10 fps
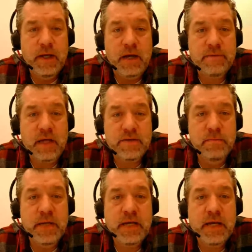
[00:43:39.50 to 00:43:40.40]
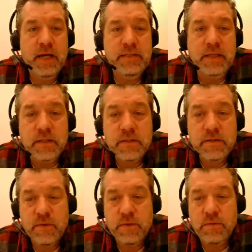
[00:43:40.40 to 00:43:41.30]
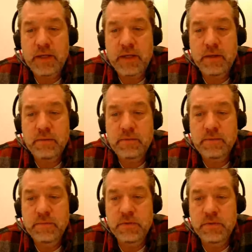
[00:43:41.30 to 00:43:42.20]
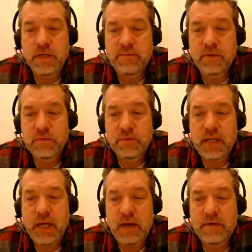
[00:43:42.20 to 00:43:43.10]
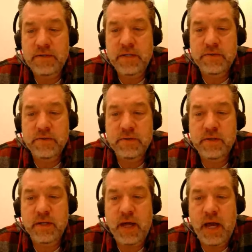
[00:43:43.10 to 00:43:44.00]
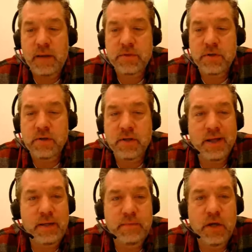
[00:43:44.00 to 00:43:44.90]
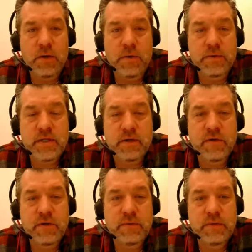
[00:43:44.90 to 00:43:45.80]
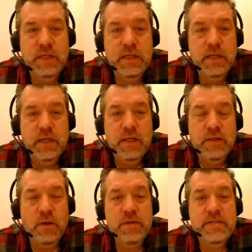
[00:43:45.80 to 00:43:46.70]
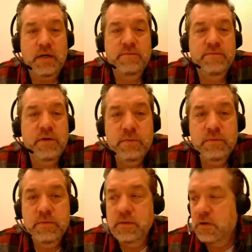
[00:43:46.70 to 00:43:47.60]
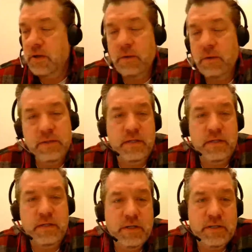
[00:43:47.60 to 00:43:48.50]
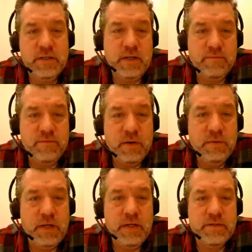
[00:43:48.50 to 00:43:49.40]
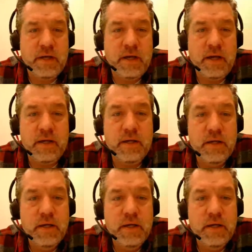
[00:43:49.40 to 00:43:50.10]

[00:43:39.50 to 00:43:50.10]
I've got some big ideas for the radio. Do cell phones really have a sensor that apps all claim? No, the only cell phone or the only sensor in a cell phone is a